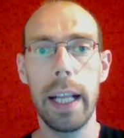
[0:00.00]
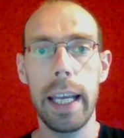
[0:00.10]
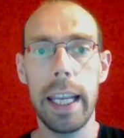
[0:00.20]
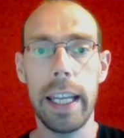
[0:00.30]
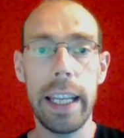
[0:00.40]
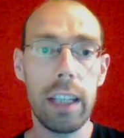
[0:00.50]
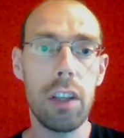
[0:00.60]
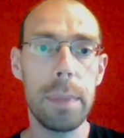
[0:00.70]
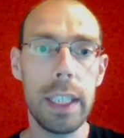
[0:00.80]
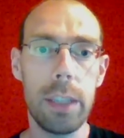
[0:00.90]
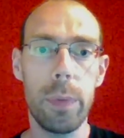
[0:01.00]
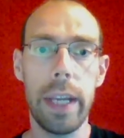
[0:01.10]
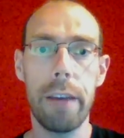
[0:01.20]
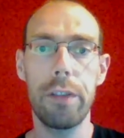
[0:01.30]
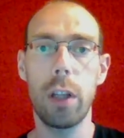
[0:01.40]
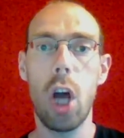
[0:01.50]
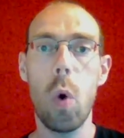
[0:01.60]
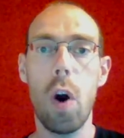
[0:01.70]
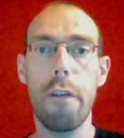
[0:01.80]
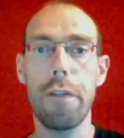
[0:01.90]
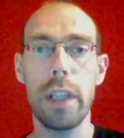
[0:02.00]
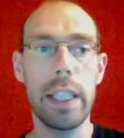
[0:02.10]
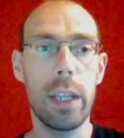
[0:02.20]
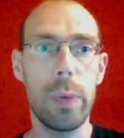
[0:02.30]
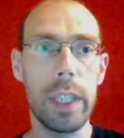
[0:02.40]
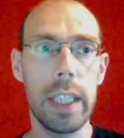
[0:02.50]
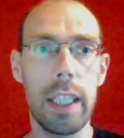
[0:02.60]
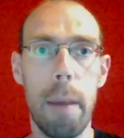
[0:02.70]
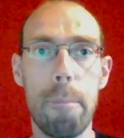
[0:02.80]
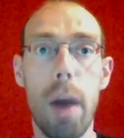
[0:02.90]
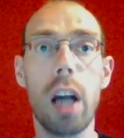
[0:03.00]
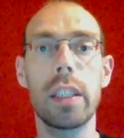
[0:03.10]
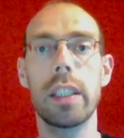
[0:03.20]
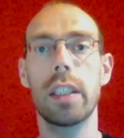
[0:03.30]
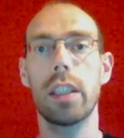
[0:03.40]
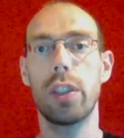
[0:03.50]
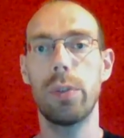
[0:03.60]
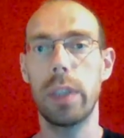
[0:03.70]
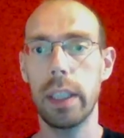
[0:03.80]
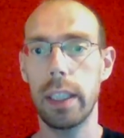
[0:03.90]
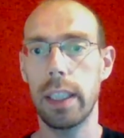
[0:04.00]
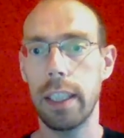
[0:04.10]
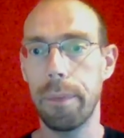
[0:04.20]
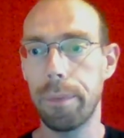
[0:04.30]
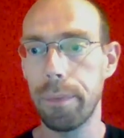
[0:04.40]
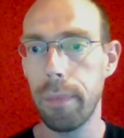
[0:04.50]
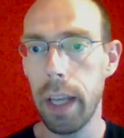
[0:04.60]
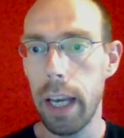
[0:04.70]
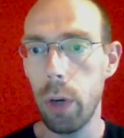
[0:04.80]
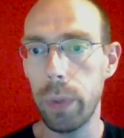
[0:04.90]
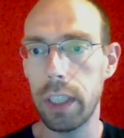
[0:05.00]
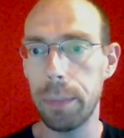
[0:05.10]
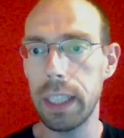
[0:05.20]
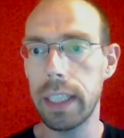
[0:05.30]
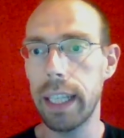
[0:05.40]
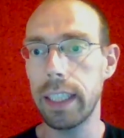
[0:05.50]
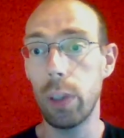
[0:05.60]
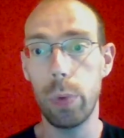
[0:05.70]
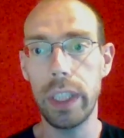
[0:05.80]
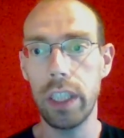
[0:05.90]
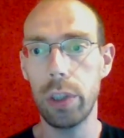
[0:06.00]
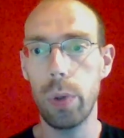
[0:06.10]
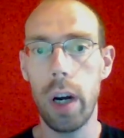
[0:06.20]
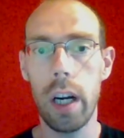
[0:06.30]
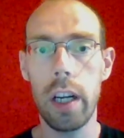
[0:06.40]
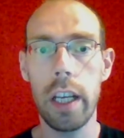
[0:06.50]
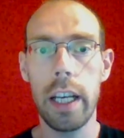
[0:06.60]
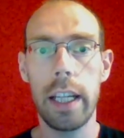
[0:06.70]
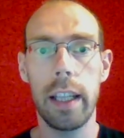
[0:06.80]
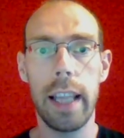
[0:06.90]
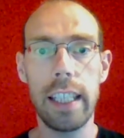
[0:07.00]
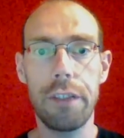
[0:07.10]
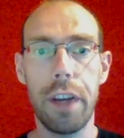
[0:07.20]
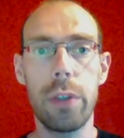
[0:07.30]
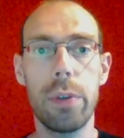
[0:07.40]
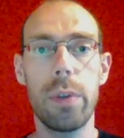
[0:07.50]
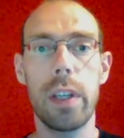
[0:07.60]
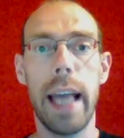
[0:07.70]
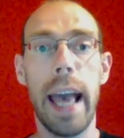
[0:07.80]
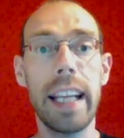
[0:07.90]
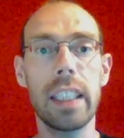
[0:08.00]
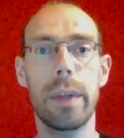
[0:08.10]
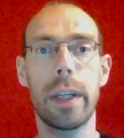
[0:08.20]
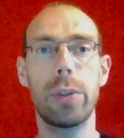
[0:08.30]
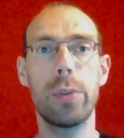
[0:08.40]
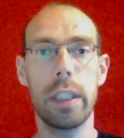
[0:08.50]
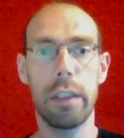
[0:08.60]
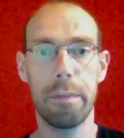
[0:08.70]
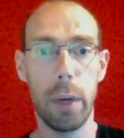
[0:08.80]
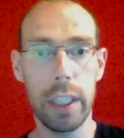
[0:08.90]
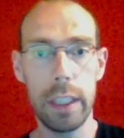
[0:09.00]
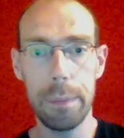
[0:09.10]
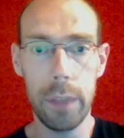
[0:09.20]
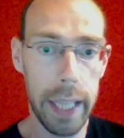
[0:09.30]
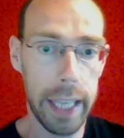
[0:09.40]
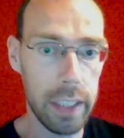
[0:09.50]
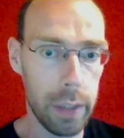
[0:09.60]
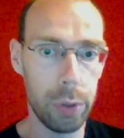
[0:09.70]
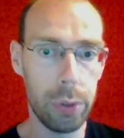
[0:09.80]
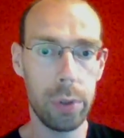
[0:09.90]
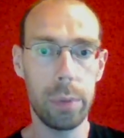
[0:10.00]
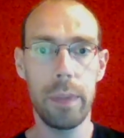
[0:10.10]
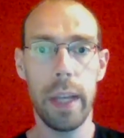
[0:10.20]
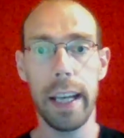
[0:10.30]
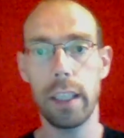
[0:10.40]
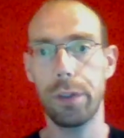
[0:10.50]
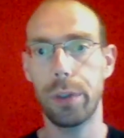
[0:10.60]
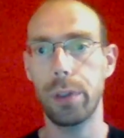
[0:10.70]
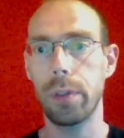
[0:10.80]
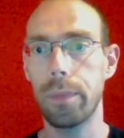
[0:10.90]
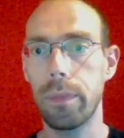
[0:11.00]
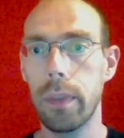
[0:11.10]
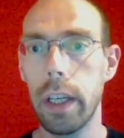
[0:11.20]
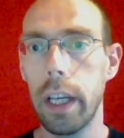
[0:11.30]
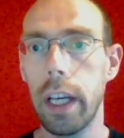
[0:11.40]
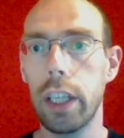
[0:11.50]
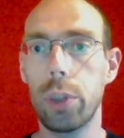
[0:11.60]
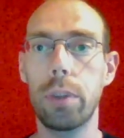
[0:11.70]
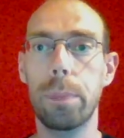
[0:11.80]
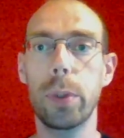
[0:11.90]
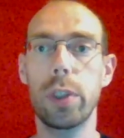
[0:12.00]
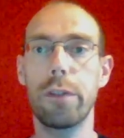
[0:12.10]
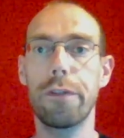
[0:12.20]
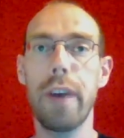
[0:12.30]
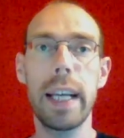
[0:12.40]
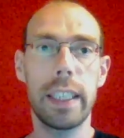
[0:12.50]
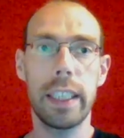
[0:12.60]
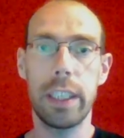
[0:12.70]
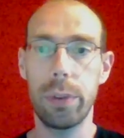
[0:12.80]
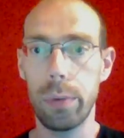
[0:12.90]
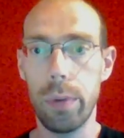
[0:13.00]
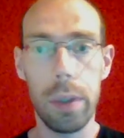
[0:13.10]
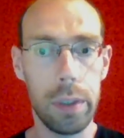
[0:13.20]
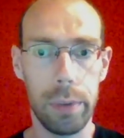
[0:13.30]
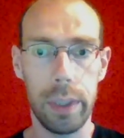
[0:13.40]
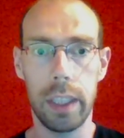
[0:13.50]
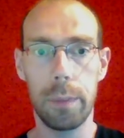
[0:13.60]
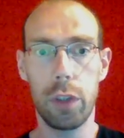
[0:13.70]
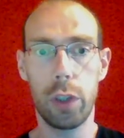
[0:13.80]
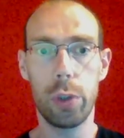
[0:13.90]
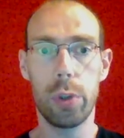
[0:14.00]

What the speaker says: In economics, we have the law of decreasing marginal utility, which means that the richer you are, the less value an extra unit of money, an extra euro, has for you. So suppose you find a euro on the street. Your